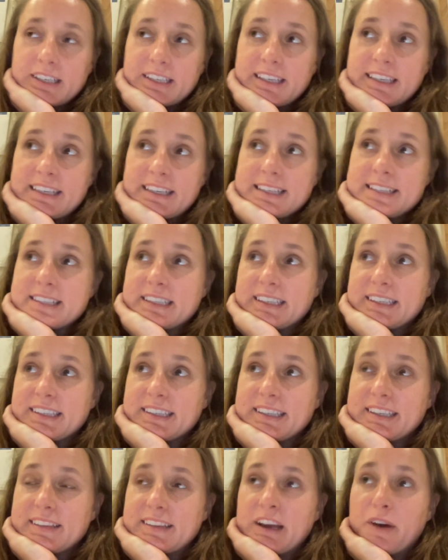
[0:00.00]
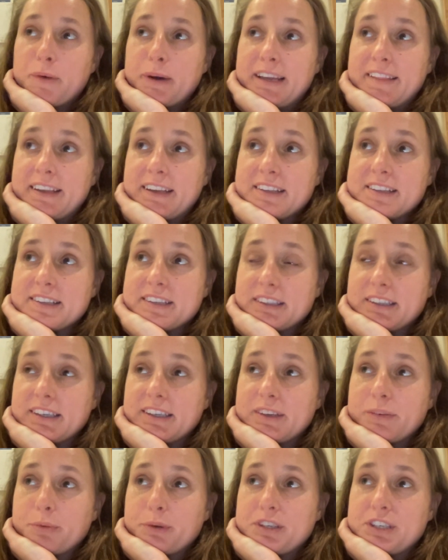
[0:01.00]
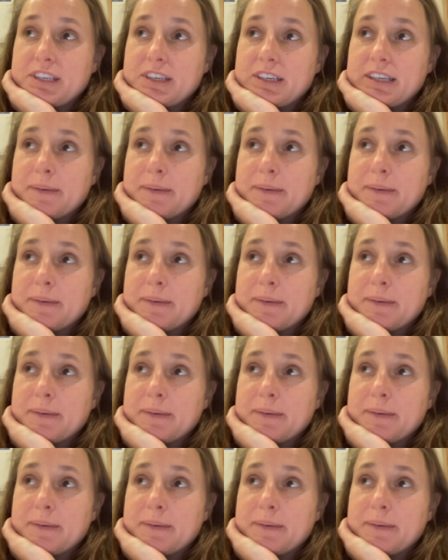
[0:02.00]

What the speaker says: guess like in that way, that if we